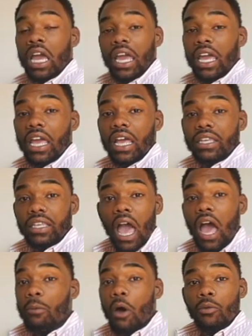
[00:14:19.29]
It,
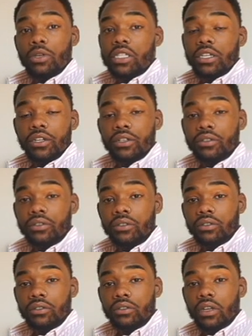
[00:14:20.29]
I'm always here.
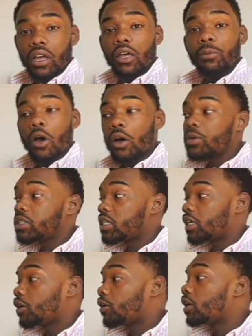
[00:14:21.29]
I'm always
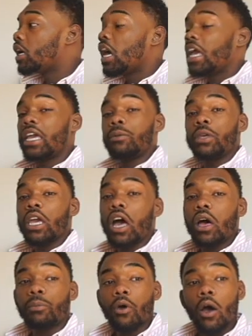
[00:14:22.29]
here. Hit me
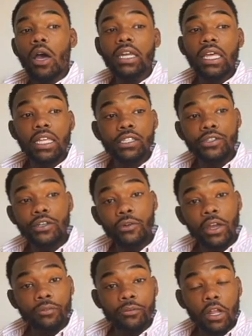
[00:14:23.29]
up on
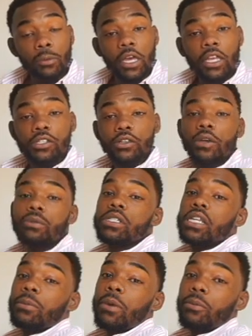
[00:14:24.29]
Instagram. Follow my Instagram,
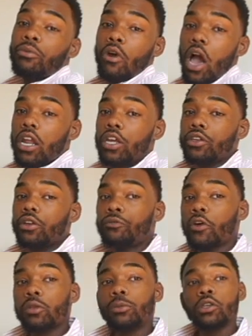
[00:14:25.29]
Designed by Prada. You can
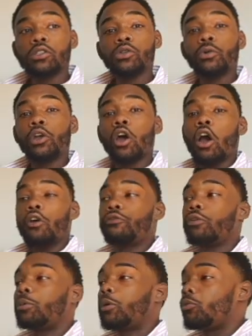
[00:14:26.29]
follow me on Twitter,
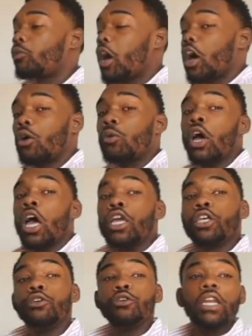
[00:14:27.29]
Artful Monroe.
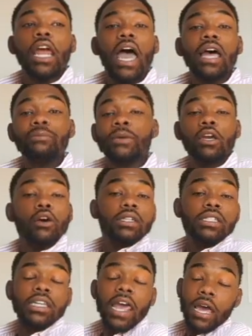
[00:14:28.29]
You can add me on
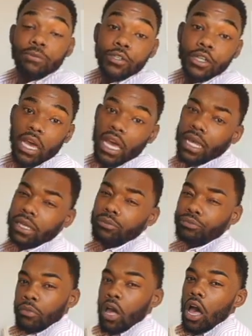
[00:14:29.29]
Snapchat.
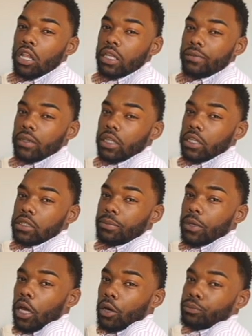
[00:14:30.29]
I'll leave the links
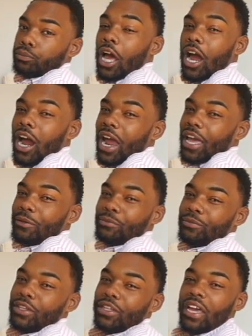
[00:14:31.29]
below. All right,
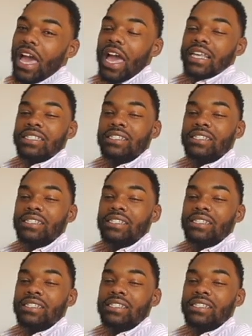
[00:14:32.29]
you guys,